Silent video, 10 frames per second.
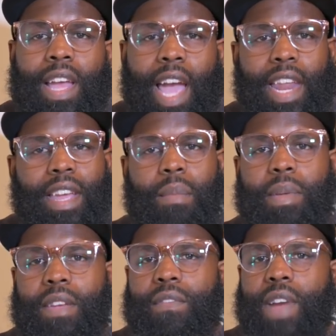and it can
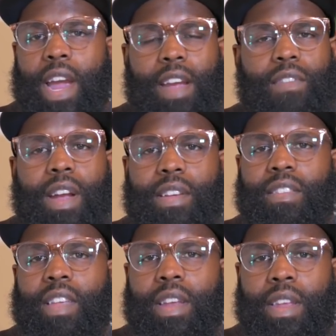be very, very
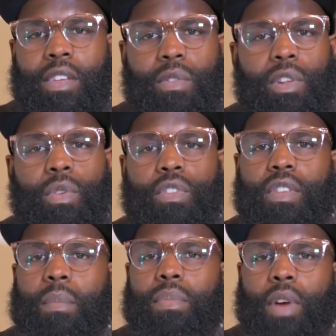sickening. You lose
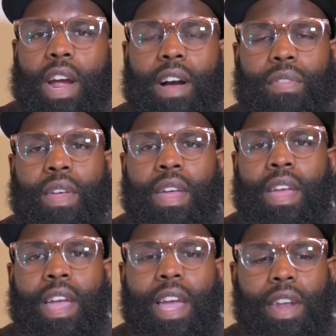your breath.
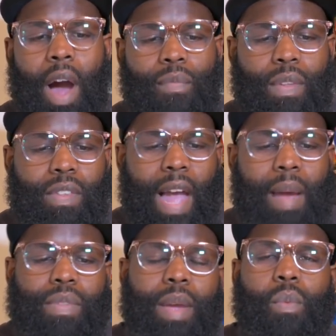And
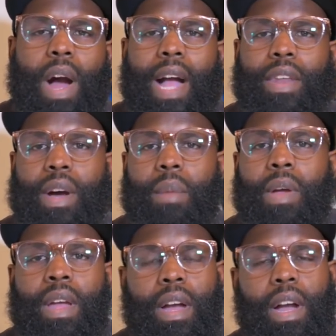oftentimes they wind
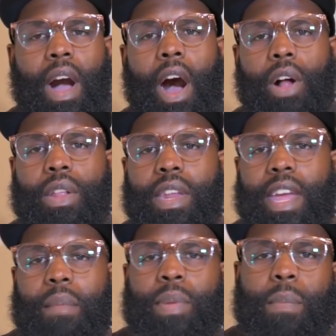up calling
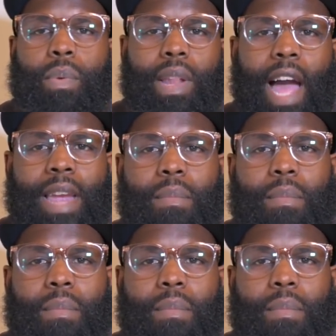in people like